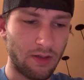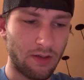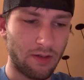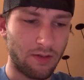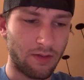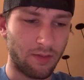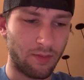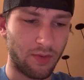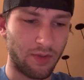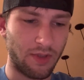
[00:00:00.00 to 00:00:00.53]

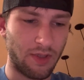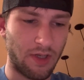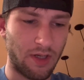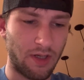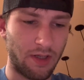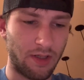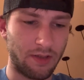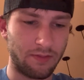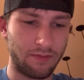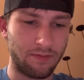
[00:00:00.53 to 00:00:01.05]
Number
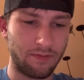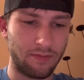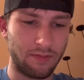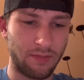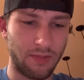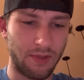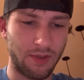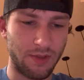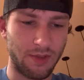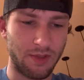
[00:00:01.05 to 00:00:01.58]
nine
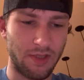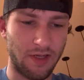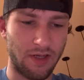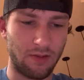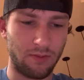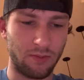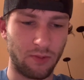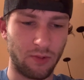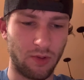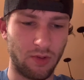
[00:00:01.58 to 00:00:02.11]
is
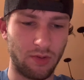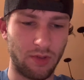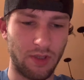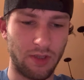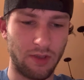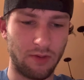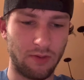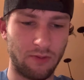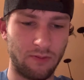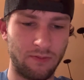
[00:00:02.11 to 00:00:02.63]
Down
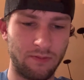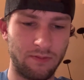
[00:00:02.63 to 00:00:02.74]
Rodeo